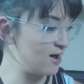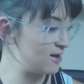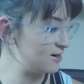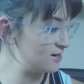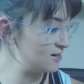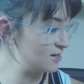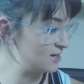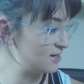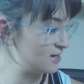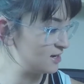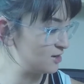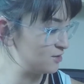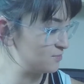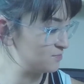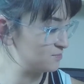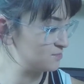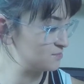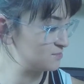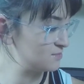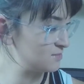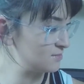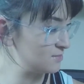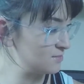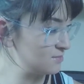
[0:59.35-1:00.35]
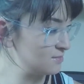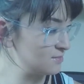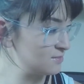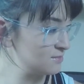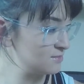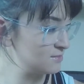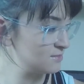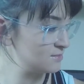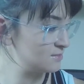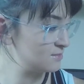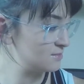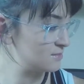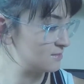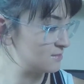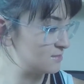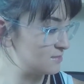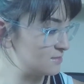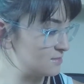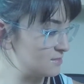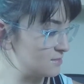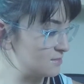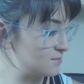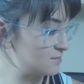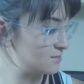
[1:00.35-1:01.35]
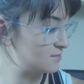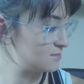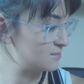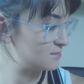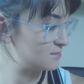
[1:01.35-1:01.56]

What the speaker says: Okay, it shrinks. Does it shrink?